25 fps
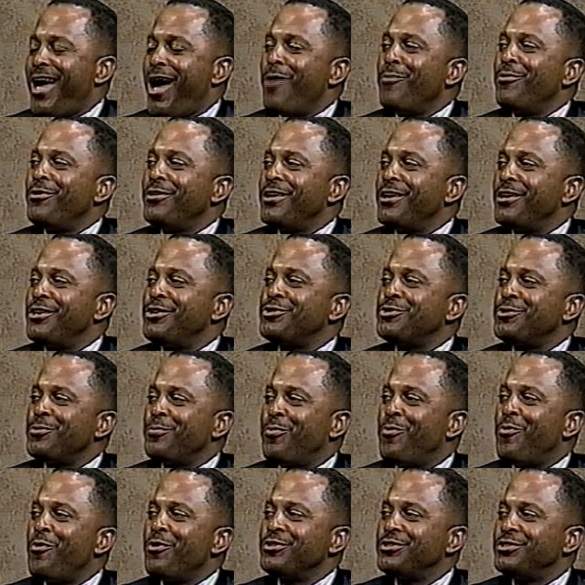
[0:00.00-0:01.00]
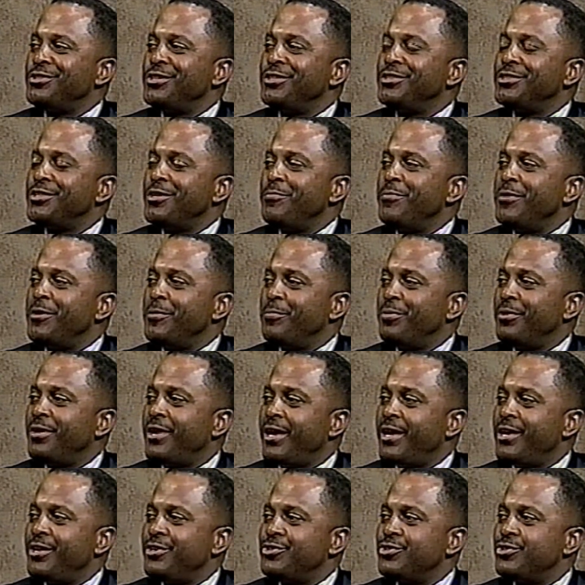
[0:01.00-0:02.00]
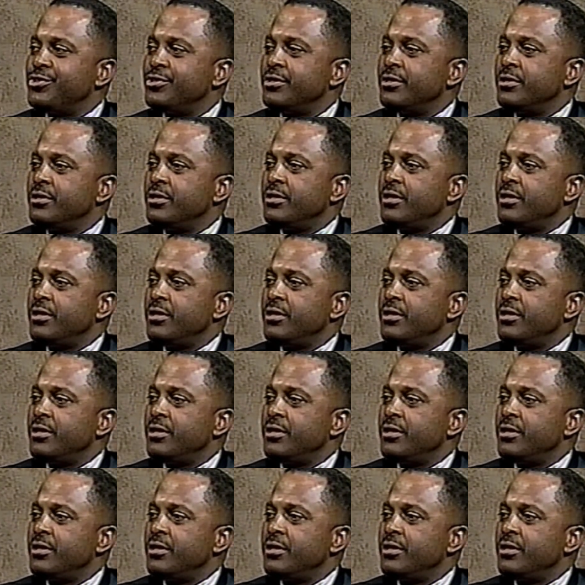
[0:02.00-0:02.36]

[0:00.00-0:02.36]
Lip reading: I would get a support system in place